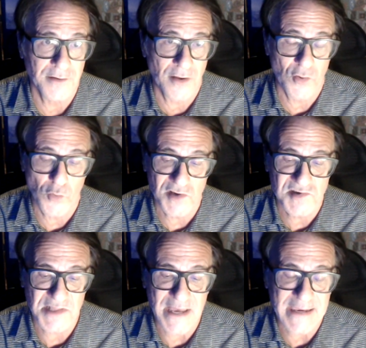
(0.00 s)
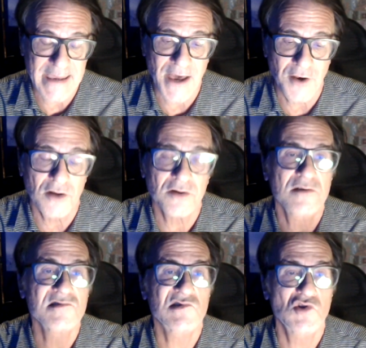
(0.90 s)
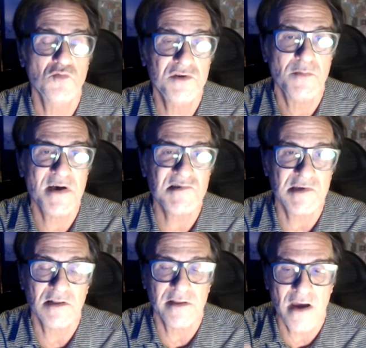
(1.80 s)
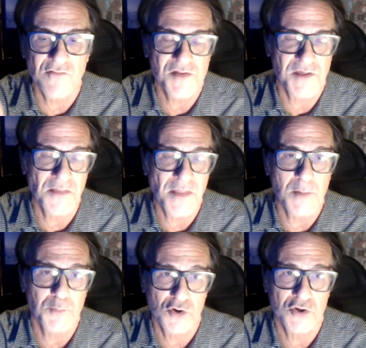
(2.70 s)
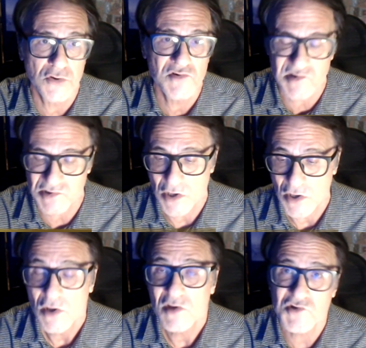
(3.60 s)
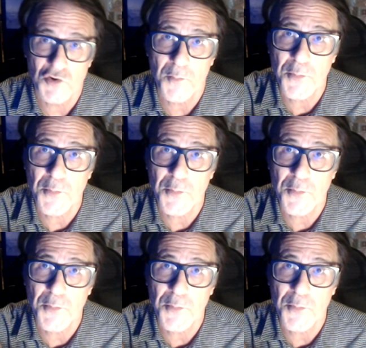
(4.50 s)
In other words, they cannot consume domestically everything they produce. So